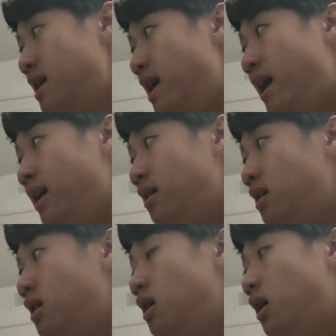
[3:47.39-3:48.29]
And
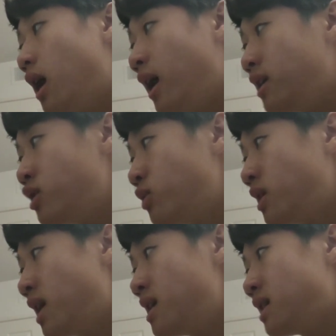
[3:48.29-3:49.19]
I did
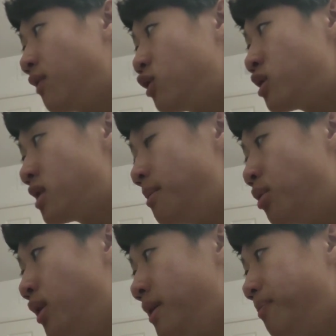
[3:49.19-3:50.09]
realize after some
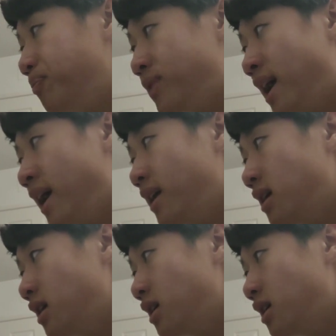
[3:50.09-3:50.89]
point that